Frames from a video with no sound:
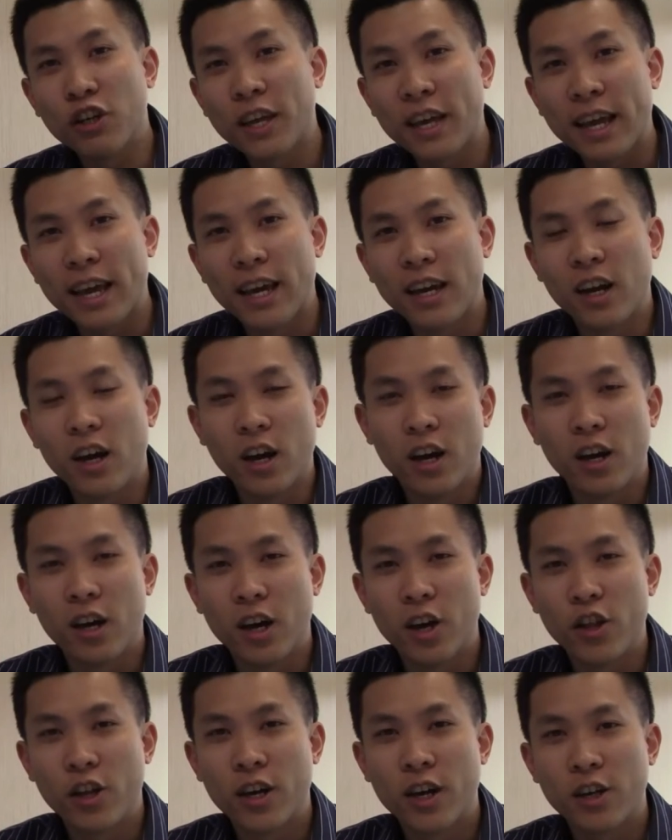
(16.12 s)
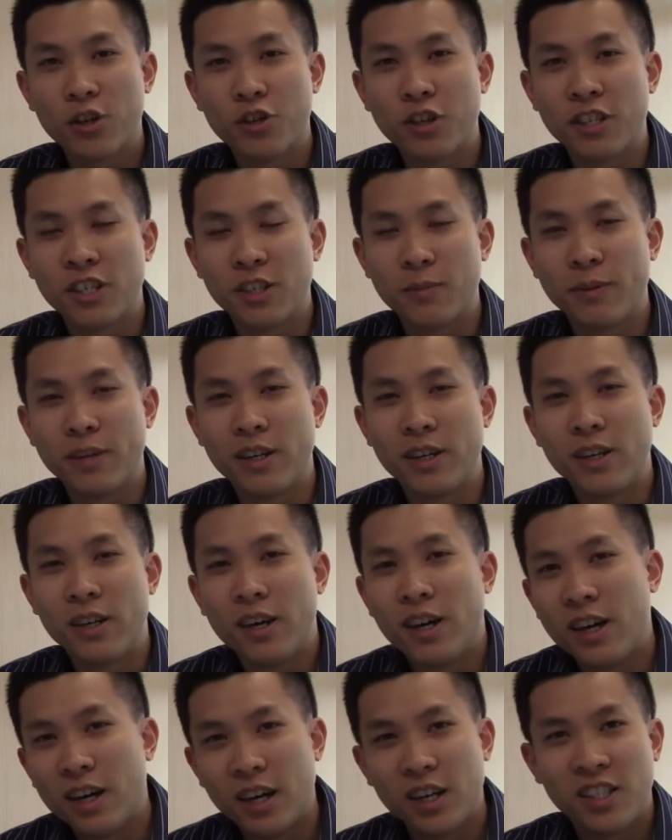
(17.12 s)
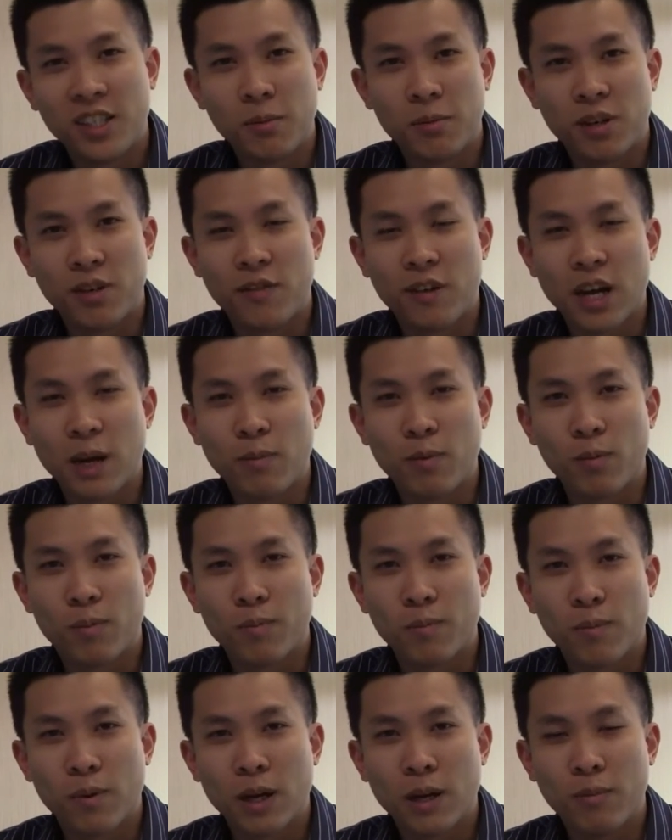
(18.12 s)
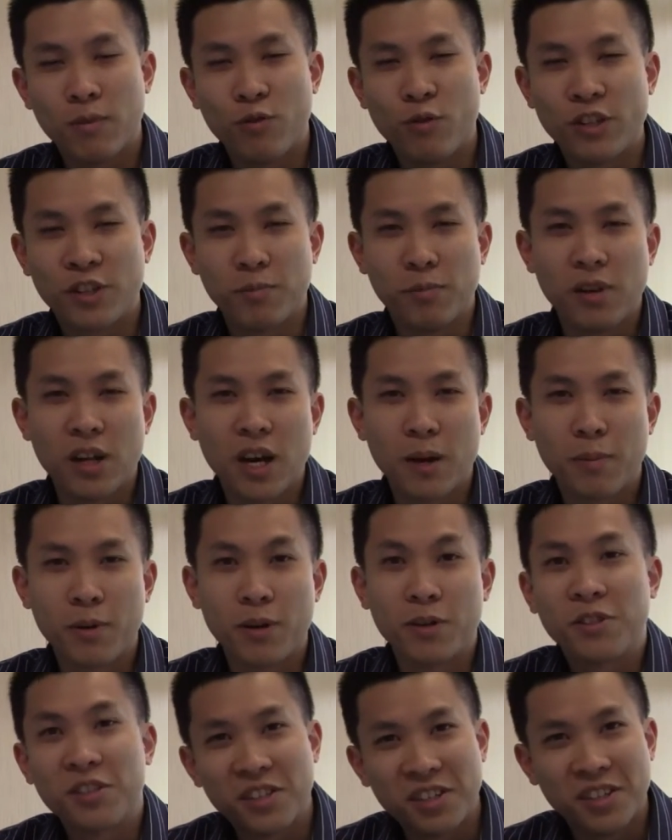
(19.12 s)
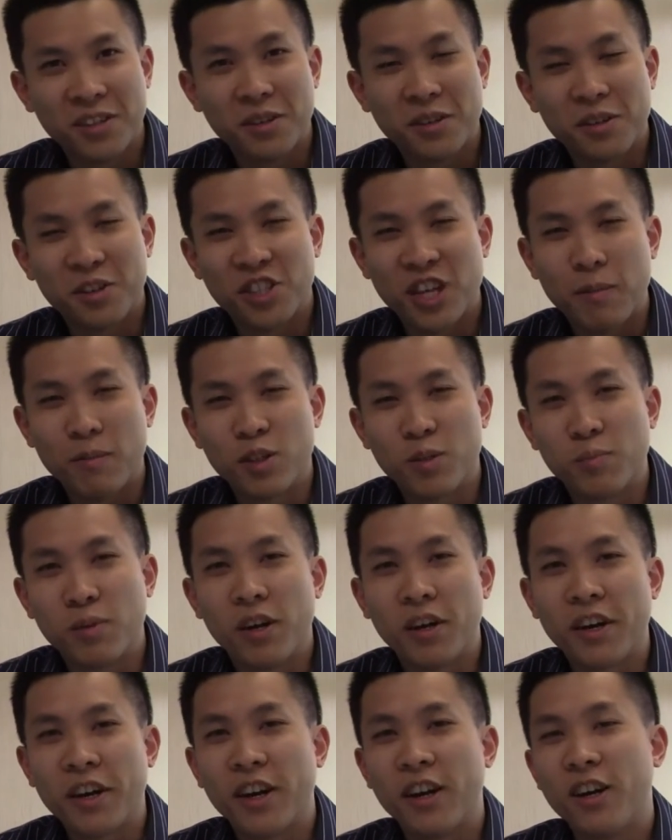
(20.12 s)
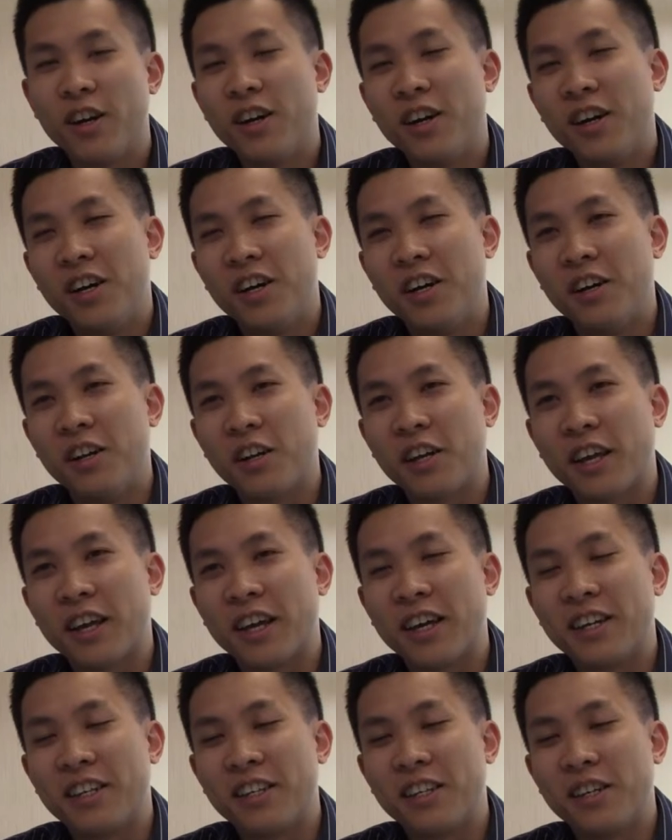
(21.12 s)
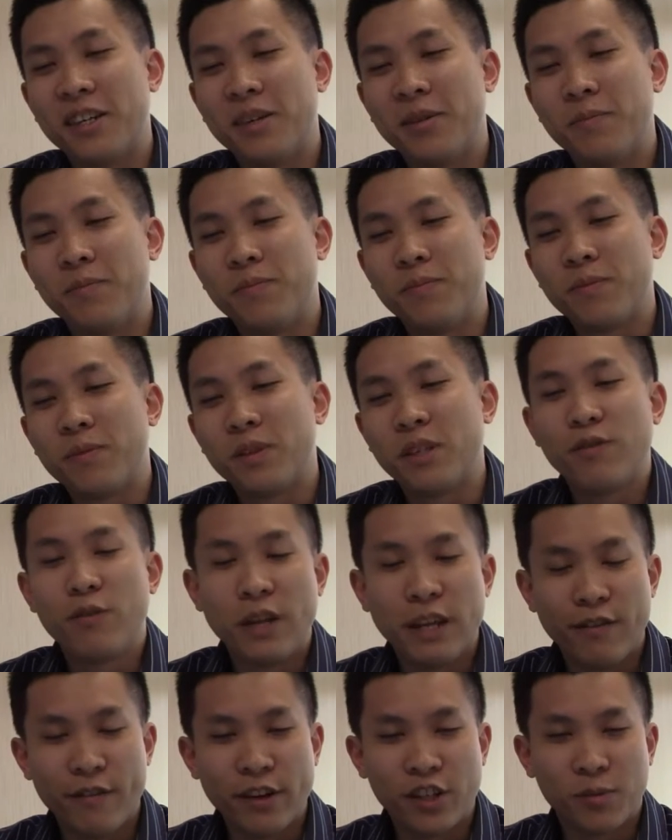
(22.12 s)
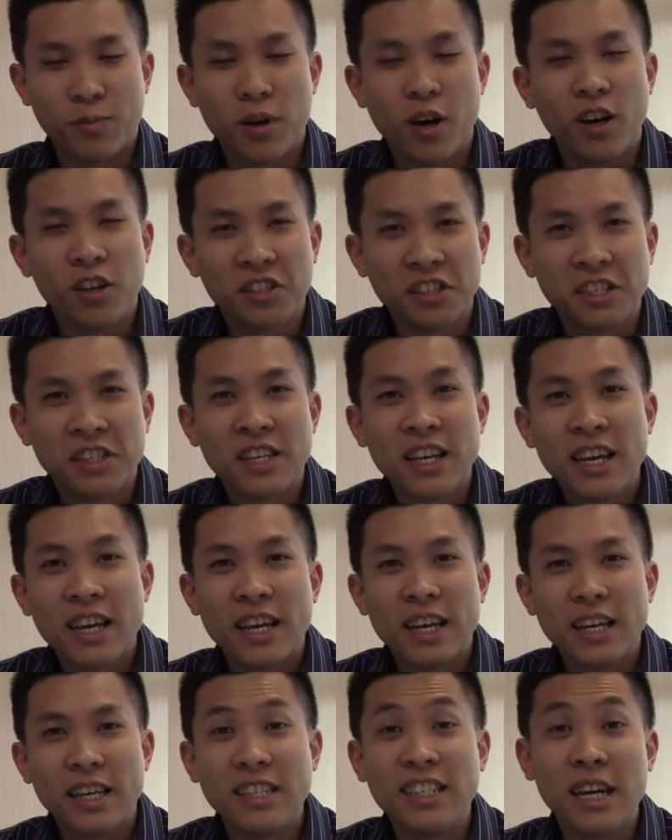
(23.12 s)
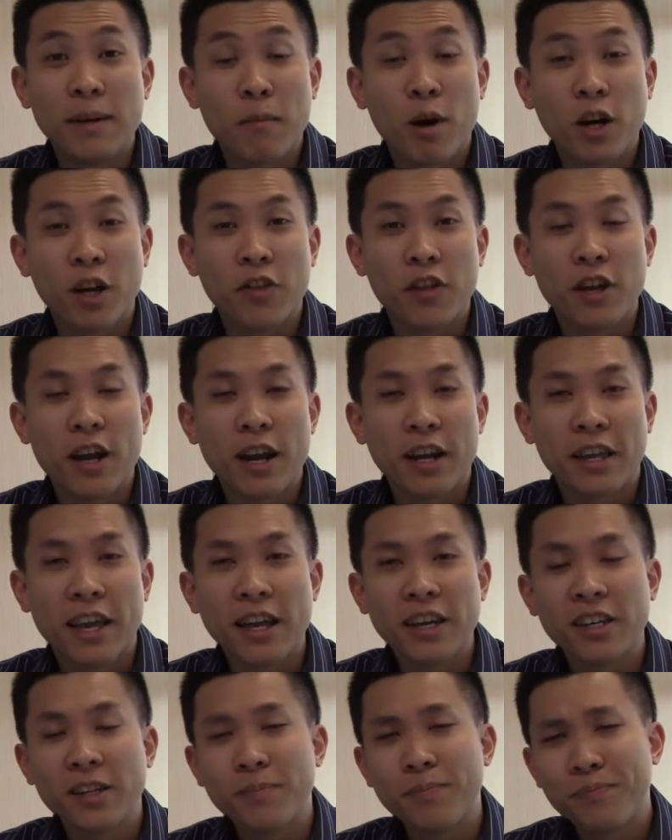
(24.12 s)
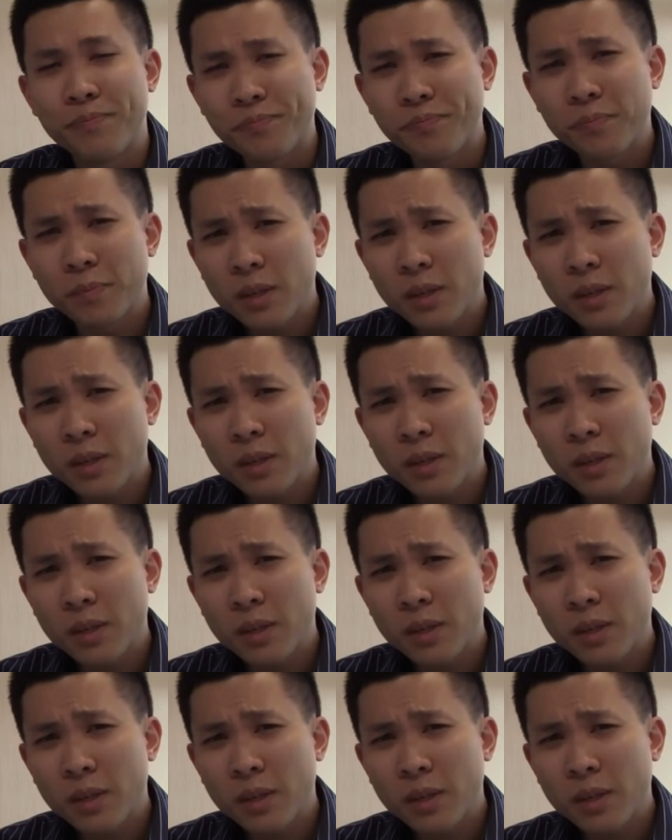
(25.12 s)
looking at uh, other countries has been a subject of a couple couple of recent blog posts. Uh, in a shameless plug here, uh, looking at um, different innovation policies in Denmark and the United Kingdom,